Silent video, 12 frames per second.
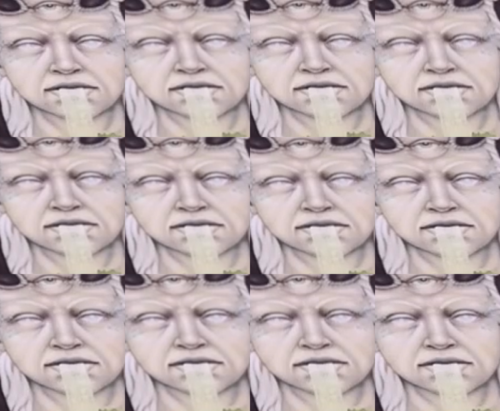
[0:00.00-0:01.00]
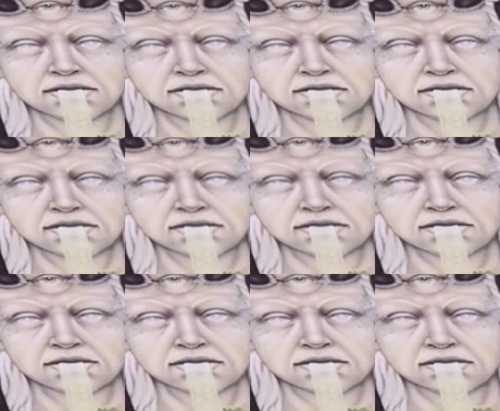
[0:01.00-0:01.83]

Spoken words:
Nothing is said.